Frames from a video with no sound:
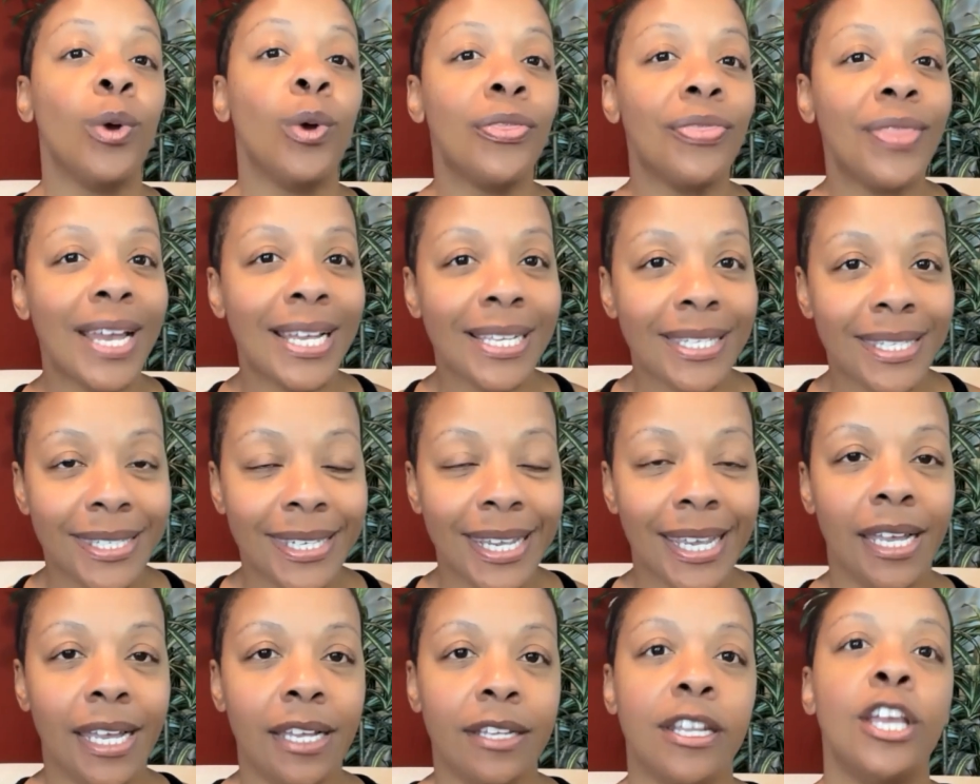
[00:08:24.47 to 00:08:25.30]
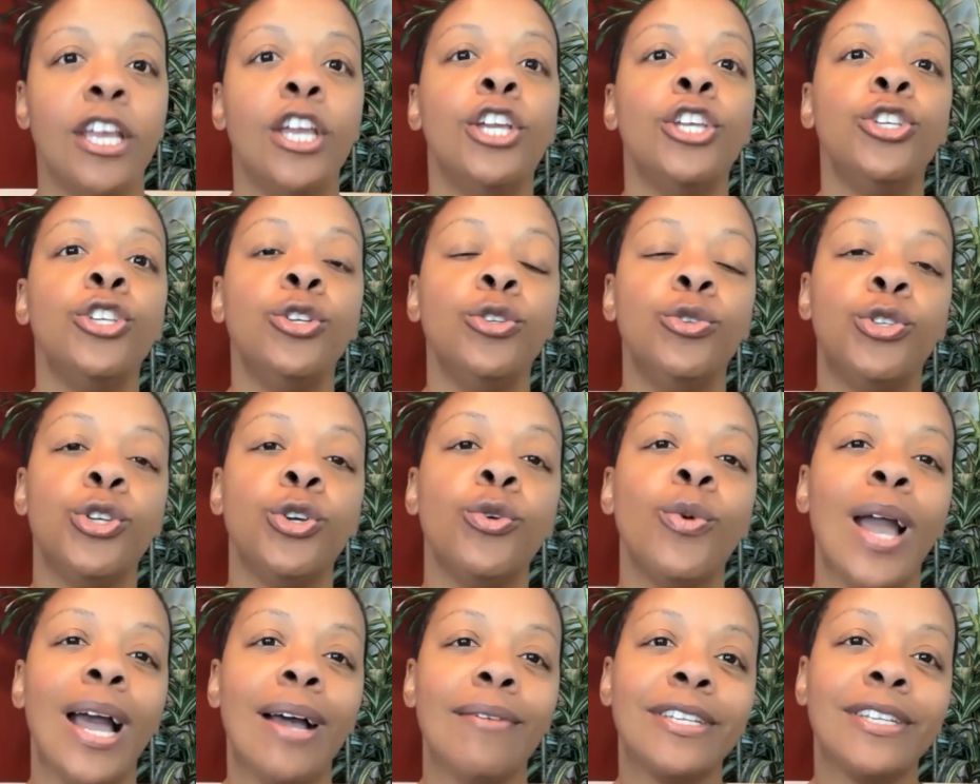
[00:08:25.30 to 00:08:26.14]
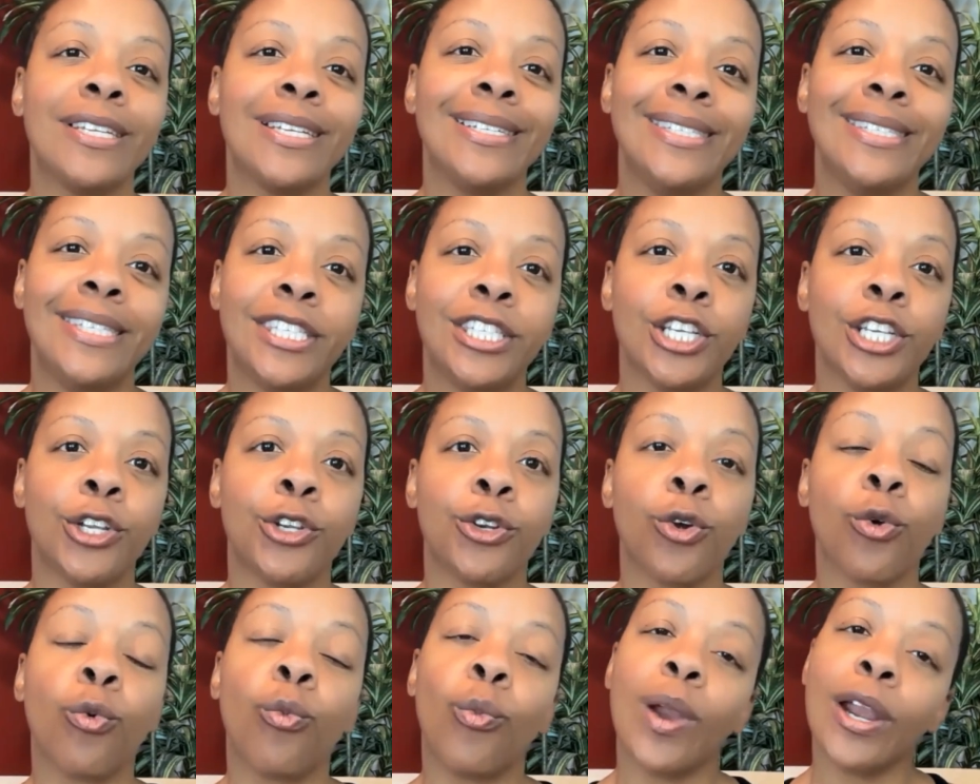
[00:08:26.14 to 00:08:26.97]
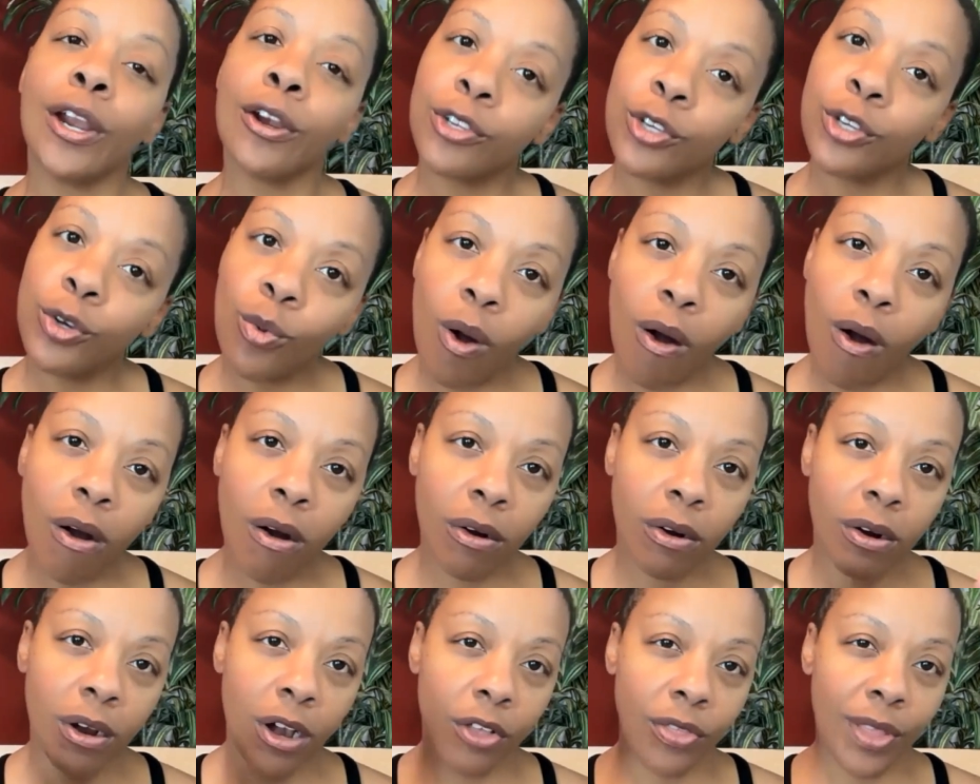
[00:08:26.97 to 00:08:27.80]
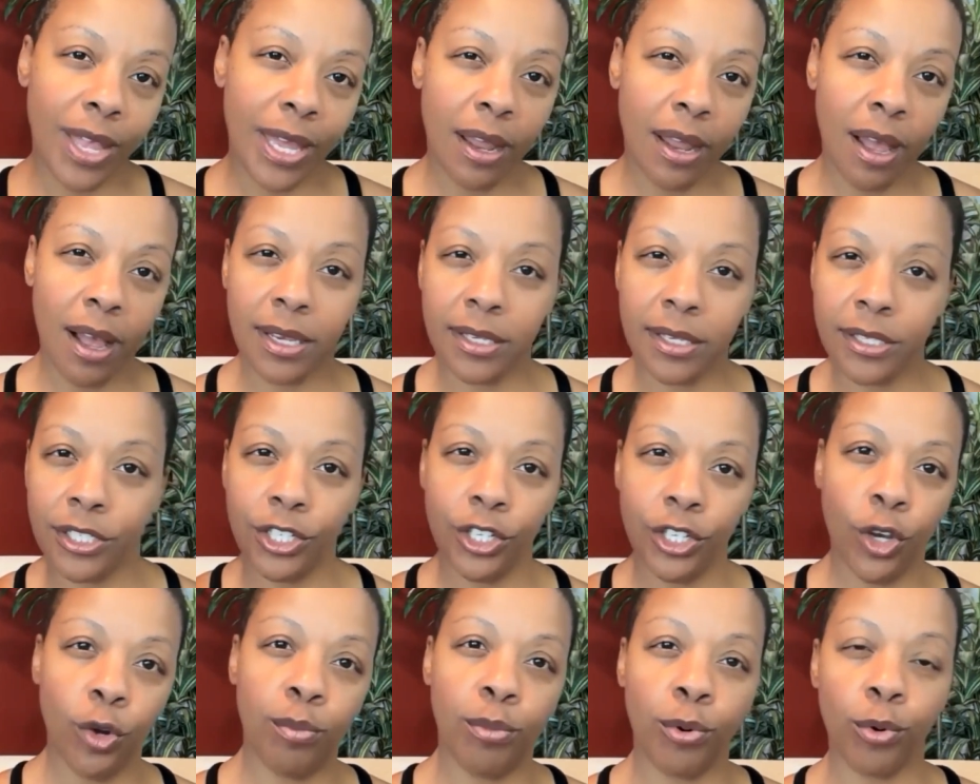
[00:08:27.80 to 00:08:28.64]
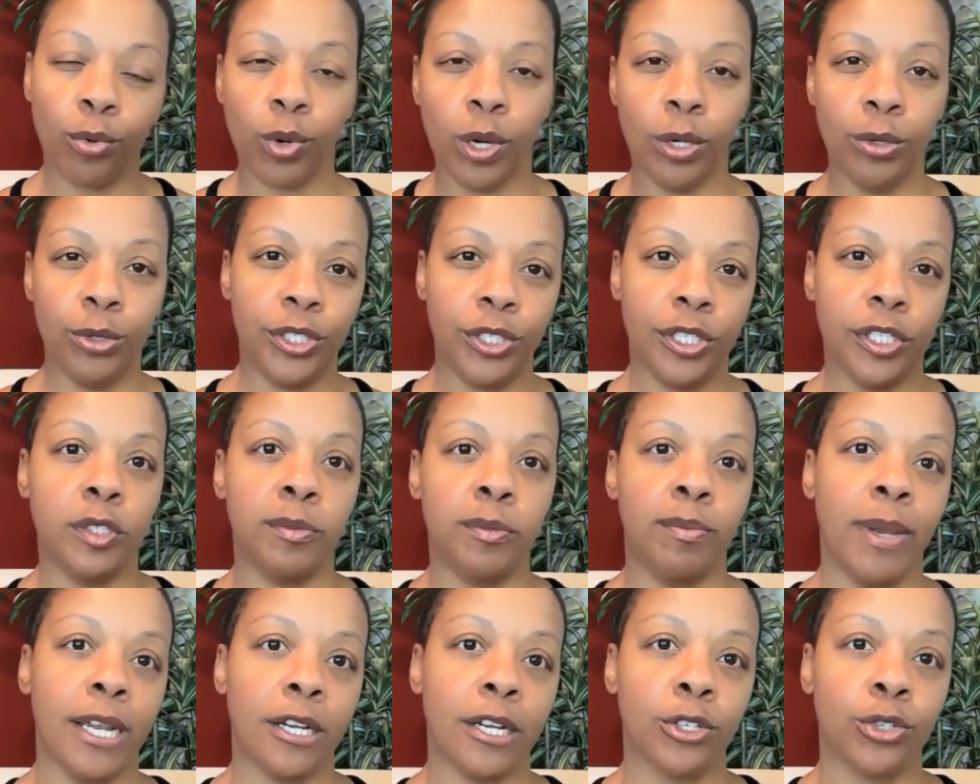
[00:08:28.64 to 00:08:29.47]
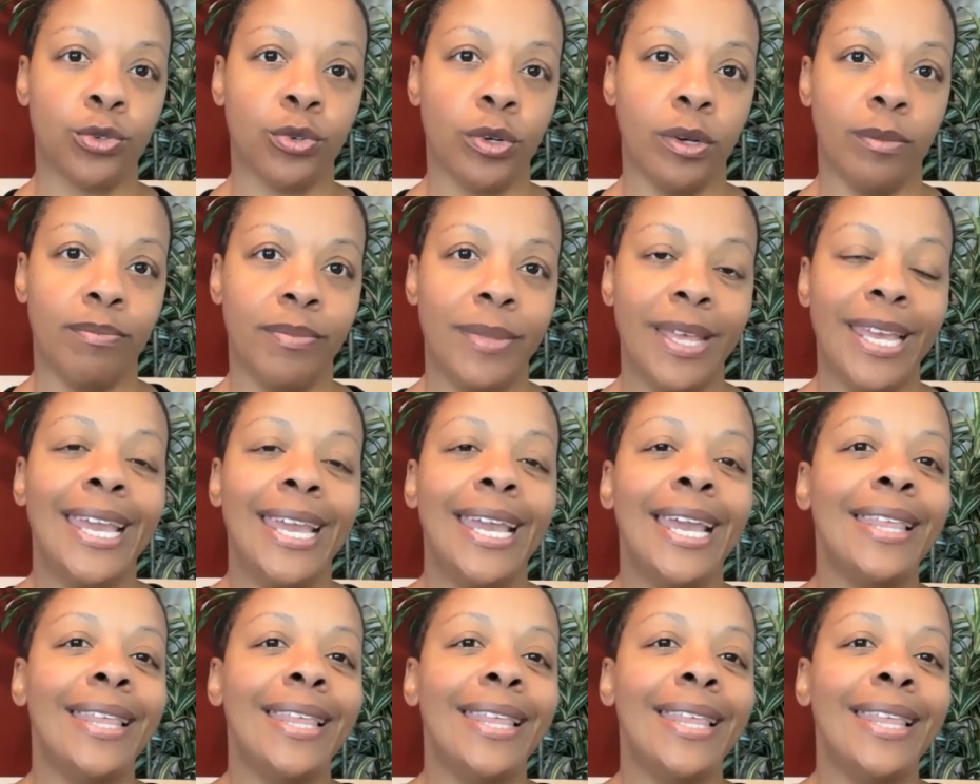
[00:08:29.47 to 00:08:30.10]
With that said, you do have to consider where you are on that osteoporosis spectrum.